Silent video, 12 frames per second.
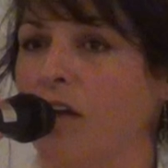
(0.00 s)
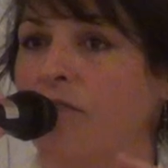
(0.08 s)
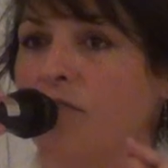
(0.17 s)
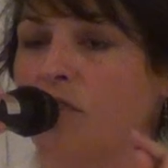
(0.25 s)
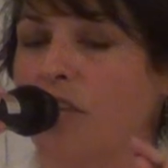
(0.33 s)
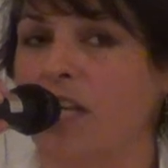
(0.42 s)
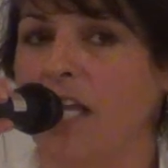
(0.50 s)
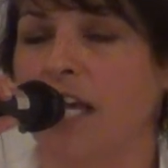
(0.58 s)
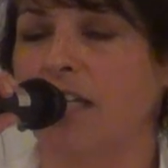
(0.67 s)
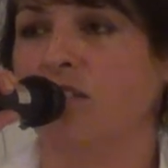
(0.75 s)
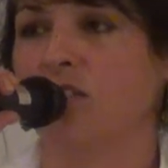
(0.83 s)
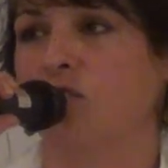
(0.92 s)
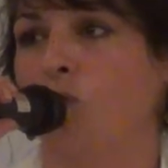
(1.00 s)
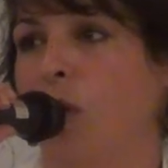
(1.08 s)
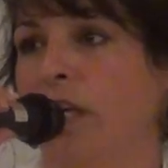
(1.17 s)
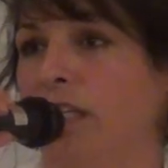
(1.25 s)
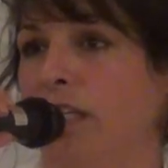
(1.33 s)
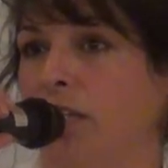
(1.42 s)
for the next
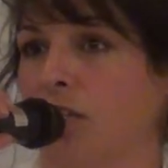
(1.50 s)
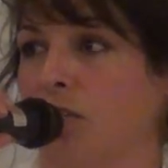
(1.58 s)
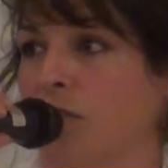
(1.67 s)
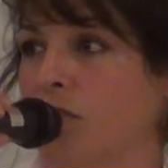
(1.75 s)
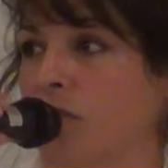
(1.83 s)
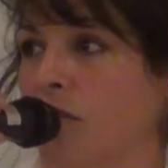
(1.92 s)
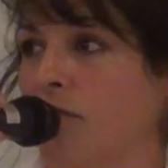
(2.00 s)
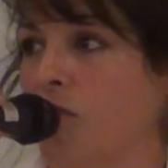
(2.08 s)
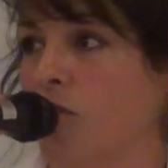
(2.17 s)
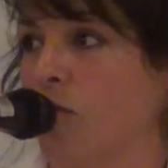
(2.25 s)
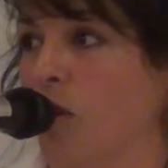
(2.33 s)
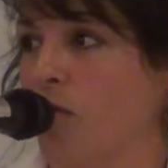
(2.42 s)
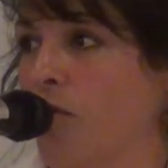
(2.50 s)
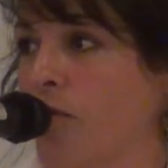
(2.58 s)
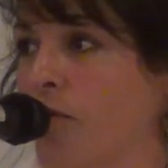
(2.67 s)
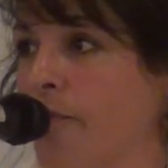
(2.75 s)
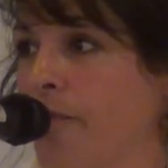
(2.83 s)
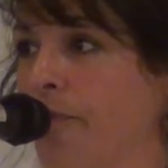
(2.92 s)
20 years of
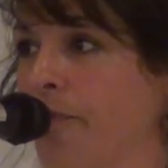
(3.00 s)
growth.